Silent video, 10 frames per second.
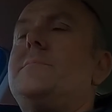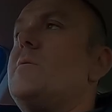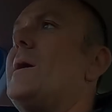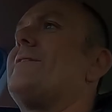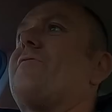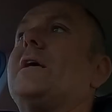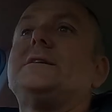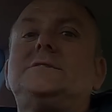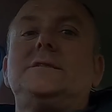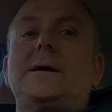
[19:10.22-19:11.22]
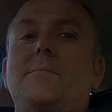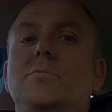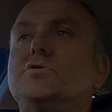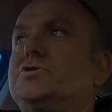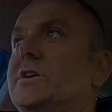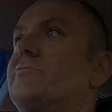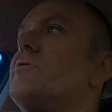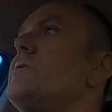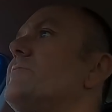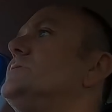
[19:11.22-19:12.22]
my wife liked it that much. She
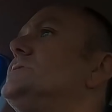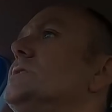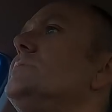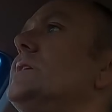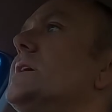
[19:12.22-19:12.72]
run it for 2